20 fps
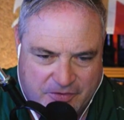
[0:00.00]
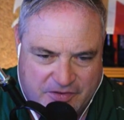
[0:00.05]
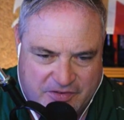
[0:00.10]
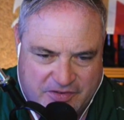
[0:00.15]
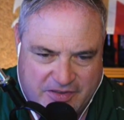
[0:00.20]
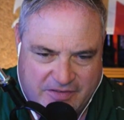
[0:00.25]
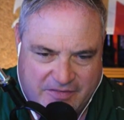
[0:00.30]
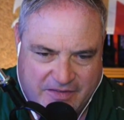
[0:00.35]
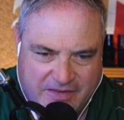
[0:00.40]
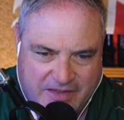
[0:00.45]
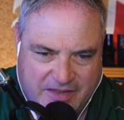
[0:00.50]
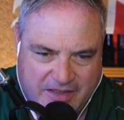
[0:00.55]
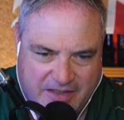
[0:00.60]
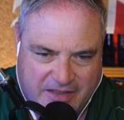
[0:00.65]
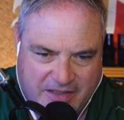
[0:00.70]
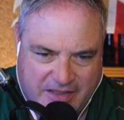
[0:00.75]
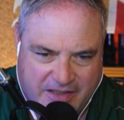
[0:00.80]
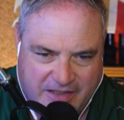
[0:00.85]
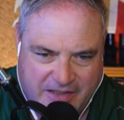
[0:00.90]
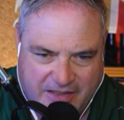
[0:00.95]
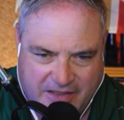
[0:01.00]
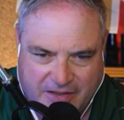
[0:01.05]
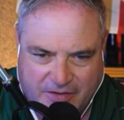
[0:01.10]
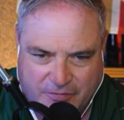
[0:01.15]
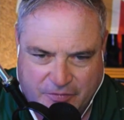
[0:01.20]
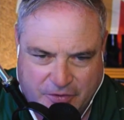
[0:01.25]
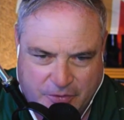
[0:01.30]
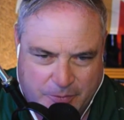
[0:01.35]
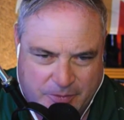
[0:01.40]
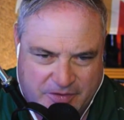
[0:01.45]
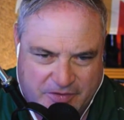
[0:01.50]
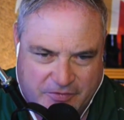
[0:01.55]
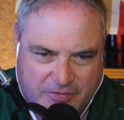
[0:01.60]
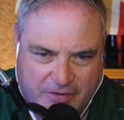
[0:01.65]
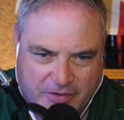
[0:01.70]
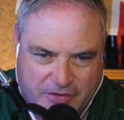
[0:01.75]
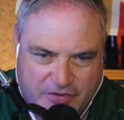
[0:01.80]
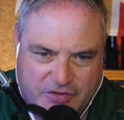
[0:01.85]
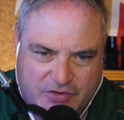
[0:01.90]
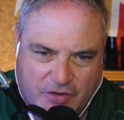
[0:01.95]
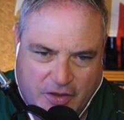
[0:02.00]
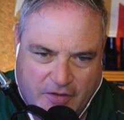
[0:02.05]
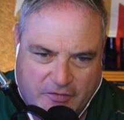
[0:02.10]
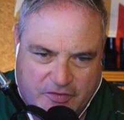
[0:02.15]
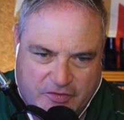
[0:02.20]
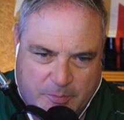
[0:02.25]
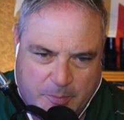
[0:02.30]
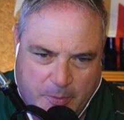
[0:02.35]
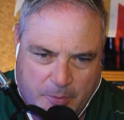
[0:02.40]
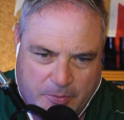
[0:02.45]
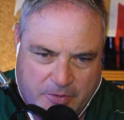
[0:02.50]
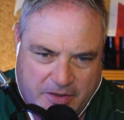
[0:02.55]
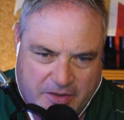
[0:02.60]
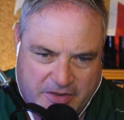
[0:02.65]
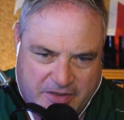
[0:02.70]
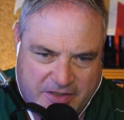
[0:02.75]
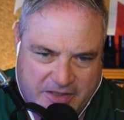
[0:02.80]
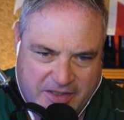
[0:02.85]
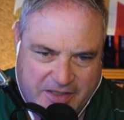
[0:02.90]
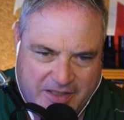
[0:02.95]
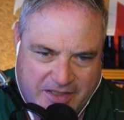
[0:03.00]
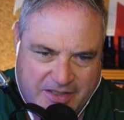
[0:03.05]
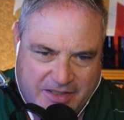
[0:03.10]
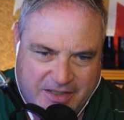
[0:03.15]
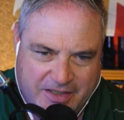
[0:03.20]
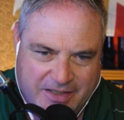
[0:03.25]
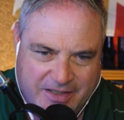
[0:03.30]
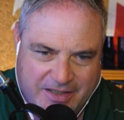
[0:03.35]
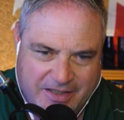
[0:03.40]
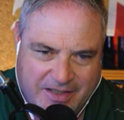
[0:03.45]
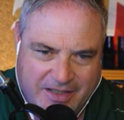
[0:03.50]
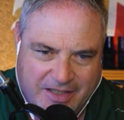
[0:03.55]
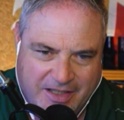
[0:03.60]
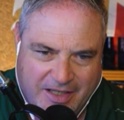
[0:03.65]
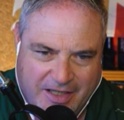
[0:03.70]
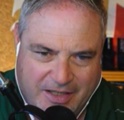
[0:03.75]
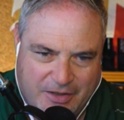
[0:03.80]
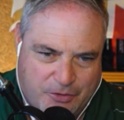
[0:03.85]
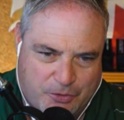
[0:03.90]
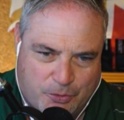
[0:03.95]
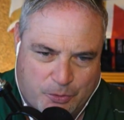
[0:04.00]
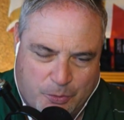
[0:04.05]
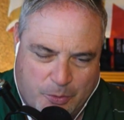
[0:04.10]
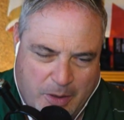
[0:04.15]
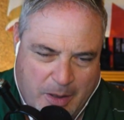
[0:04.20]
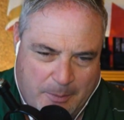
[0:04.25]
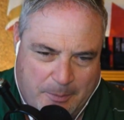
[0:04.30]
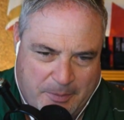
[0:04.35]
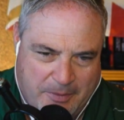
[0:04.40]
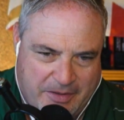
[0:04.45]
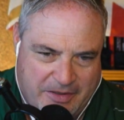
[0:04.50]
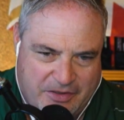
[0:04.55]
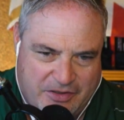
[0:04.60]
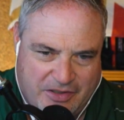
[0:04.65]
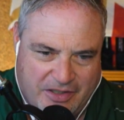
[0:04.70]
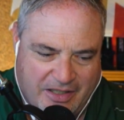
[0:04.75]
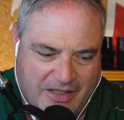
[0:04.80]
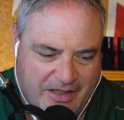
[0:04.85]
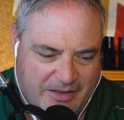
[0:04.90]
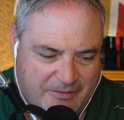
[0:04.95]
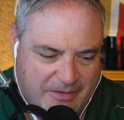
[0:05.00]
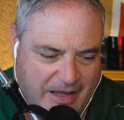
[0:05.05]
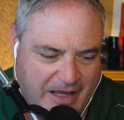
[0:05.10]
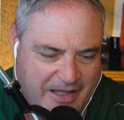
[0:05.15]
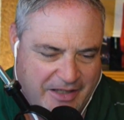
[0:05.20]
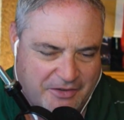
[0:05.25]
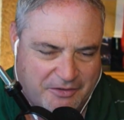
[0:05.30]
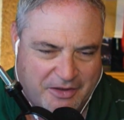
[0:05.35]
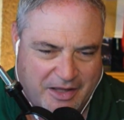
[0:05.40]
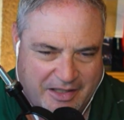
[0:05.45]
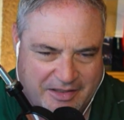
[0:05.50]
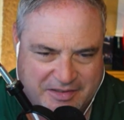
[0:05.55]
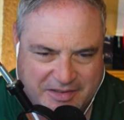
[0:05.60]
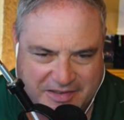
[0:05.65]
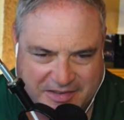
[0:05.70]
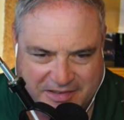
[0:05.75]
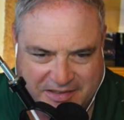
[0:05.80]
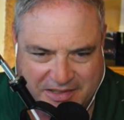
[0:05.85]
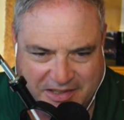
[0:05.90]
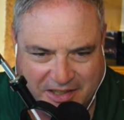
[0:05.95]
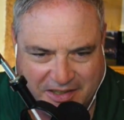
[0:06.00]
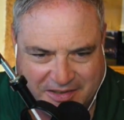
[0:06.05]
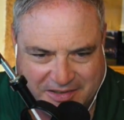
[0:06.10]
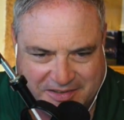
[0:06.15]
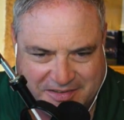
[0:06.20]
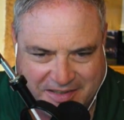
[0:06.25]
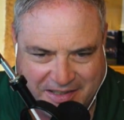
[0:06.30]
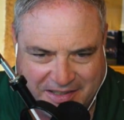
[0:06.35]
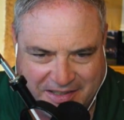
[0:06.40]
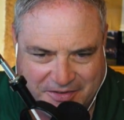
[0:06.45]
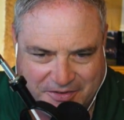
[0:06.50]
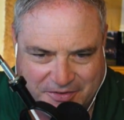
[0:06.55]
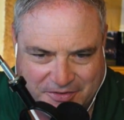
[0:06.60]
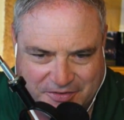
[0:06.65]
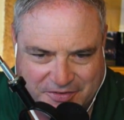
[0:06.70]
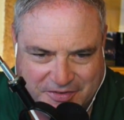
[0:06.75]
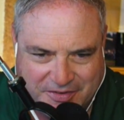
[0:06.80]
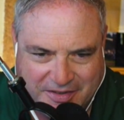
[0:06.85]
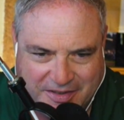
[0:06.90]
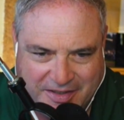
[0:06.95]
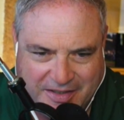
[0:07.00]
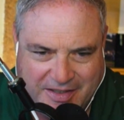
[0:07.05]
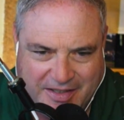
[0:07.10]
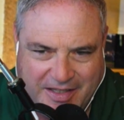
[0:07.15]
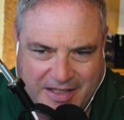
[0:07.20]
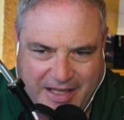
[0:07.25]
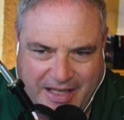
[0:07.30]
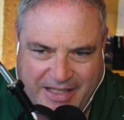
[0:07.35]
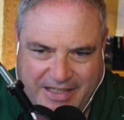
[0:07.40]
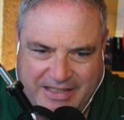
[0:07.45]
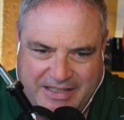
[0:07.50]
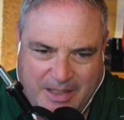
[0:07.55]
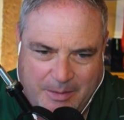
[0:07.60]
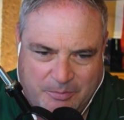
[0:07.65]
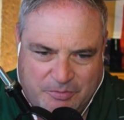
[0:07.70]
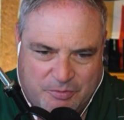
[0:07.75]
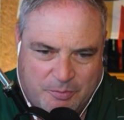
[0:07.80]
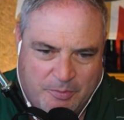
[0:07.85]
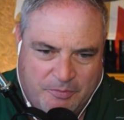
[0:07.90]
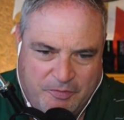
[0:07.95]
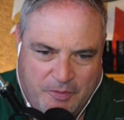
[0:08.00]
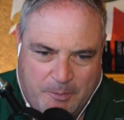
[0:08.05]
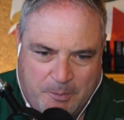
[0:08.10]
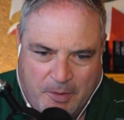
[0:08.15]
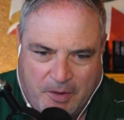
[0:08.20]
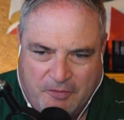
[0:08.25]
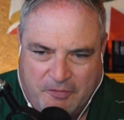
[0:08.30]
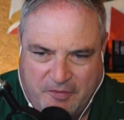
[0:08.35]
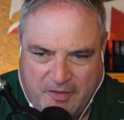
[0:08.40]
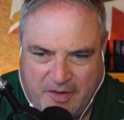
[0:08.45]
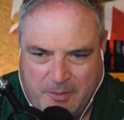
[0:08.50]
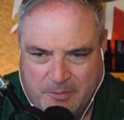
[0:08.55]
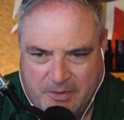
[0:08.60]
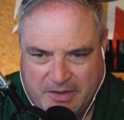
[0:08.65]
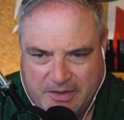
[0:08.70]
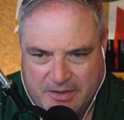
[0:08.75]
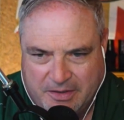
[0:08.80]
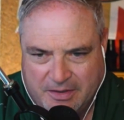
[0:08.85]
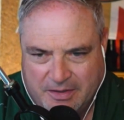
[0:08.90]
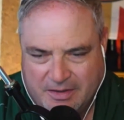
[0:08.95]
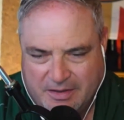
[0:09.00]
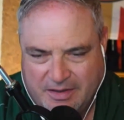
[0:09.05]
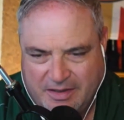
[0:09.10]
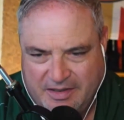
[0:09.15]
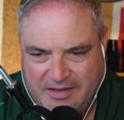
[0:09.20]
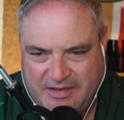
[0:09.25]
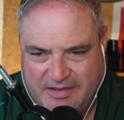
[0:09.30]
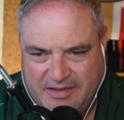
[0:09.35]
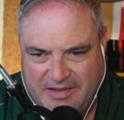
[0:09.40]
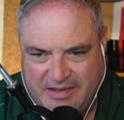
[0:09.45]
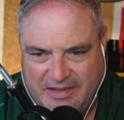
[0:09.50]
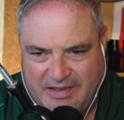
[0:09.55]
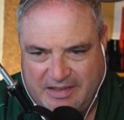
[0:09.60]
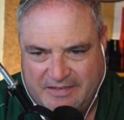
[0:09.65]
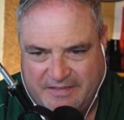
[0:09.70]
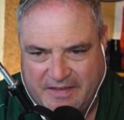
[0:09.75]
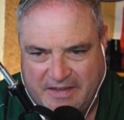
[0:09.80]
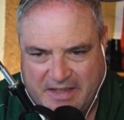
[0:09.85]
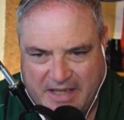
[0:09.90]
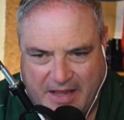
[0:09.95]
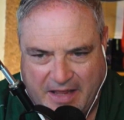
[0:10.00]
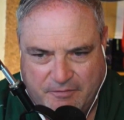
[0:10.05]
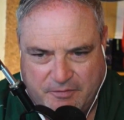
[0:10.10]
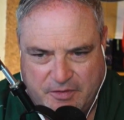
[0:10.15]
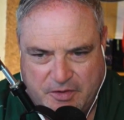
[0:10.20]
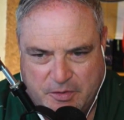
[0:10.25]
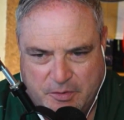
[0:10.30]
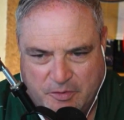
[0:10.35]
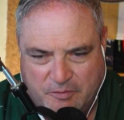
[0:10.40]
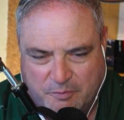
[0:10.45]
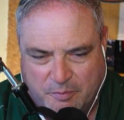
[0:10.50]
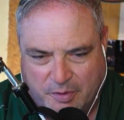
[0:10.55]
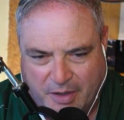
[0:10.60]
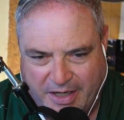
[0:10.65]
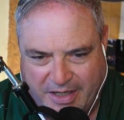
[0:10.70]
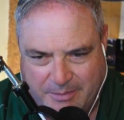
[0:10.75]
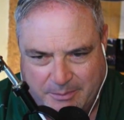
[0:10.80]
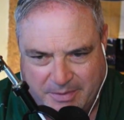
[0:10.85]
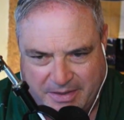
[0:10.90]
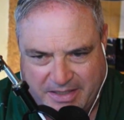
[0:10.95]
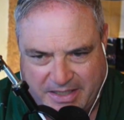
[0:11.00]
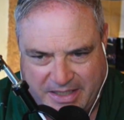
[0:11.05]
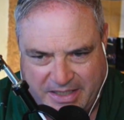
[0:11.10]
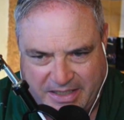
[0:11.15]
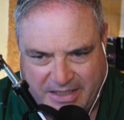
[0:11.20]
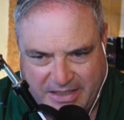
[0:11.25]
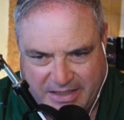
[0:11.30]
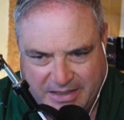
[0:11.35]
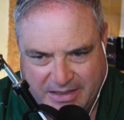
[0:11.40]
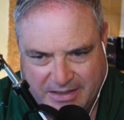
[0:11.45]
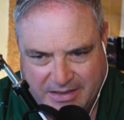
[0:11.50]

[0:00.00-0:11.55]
you see the kid in an interview, he's a very soft-spoken kid. Grew up in idolizing Deion Sanders, and he comes from a football family. He's the nephew of Bryant McKinney,